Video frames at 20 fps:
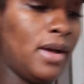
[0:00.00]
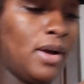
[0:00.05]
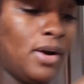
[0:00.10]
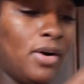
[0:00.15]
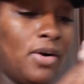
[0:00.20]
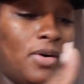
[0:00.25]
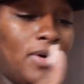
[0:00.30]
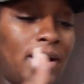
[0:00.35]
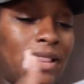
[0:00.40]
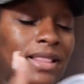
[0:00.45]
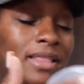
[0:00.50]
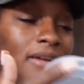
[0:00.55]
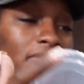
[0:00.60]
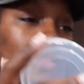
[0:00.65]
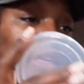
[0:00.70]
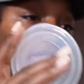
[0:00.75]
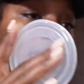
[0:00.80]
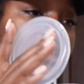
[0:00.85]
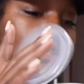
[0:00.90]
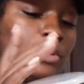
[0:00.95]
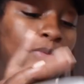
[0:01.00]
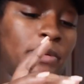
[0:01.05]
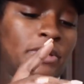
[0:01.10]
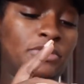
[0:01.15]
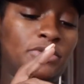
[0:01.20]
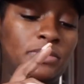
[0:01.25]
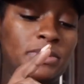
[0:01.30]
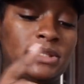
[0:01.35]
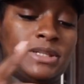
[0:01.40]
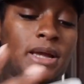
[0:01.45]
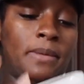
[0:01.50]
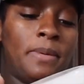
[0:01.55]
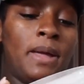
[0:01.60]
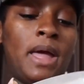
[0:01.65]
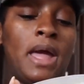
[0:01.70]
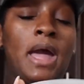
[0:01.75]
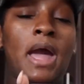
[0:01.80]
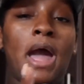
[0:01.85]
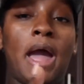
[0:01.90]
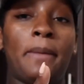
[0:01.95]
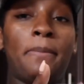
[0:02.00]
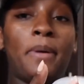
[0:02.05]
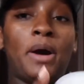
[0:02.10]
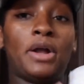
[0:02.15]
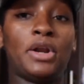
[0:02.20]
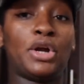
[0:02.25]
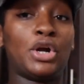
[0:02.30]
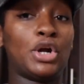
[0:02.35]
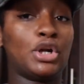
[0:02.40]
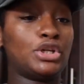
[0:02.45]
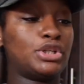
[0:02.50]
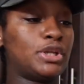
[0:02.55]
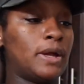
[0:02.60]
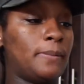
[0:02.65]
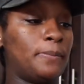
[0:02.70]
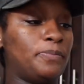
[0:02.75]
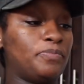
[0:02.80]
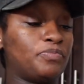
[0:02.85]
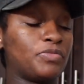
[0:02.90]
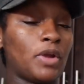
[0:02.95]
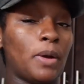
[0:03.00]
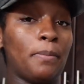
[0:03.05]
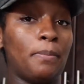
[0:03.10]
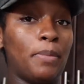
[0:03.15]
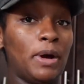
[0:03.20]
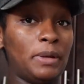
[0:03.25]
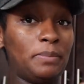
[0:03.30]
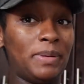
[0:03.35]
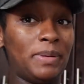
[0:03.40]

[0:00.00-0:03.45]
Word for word: Oh, I love that this opens over the top. I bought her some butt